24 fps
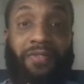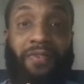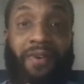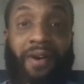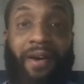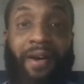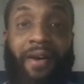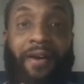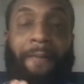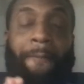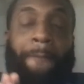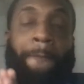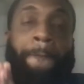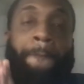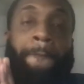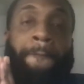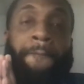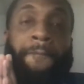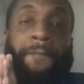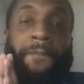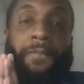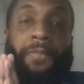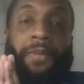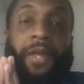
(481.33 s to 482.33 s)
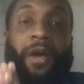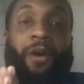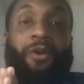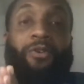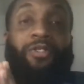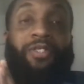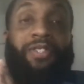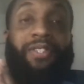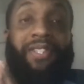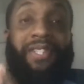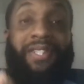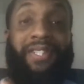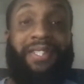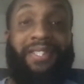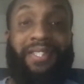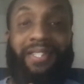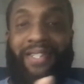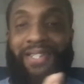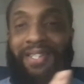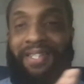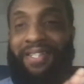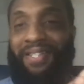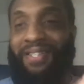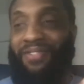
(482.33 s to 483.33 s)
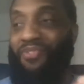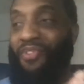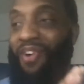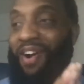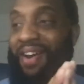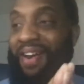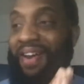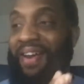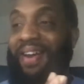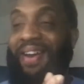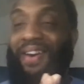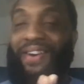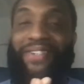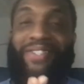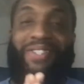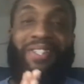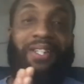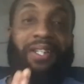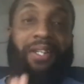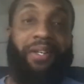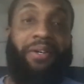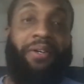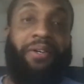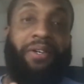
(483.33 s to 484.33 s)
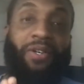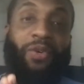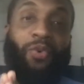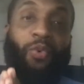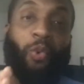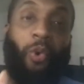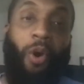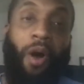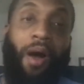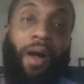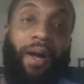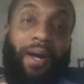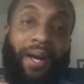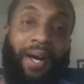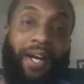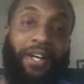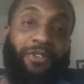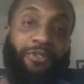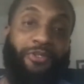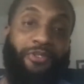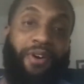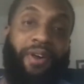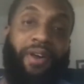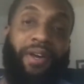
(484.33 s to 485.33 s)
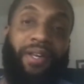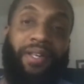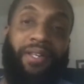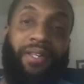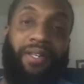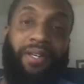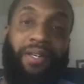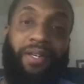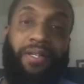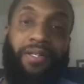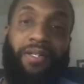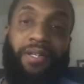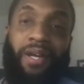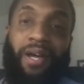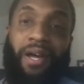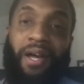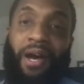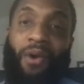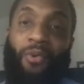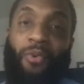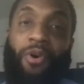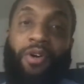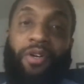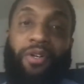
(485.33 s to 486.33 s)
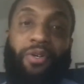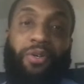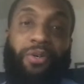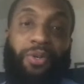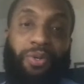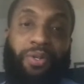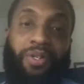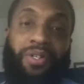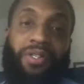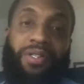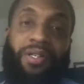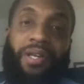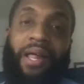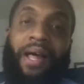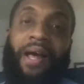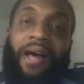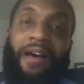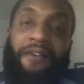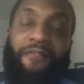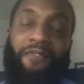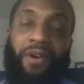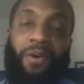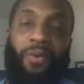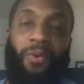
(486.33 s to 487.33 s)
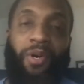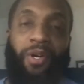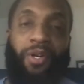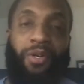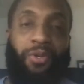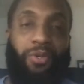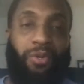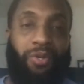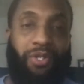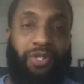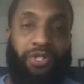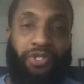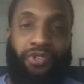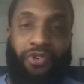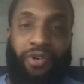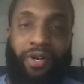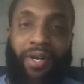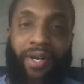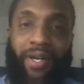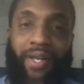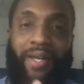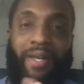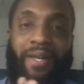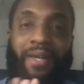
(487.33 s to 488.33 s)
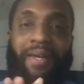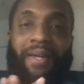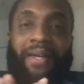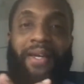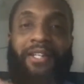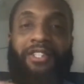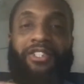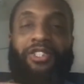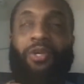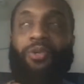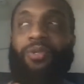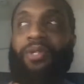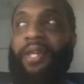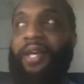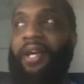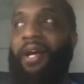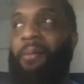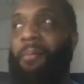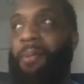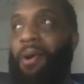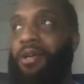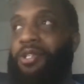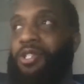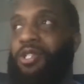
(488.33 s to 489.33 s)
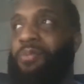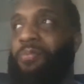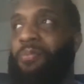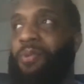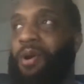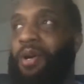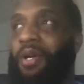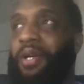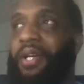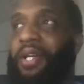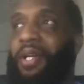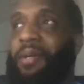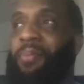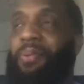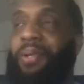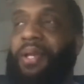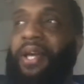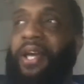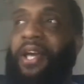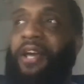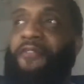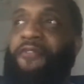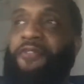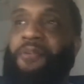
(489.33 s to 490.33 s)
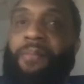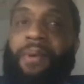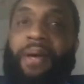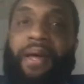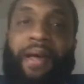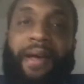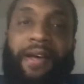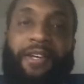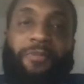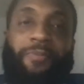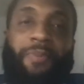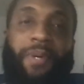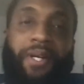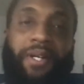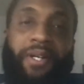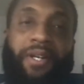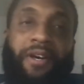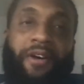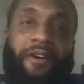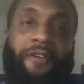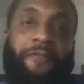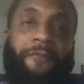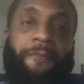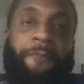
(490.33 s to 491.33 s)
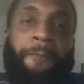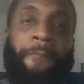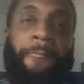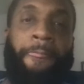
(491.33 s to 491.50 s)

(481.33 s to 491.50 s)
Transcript: right? Now, this right here is literally why I created this. I wanted to do this live, and I wanted to do this training. So think about your marketing plan from an aspect of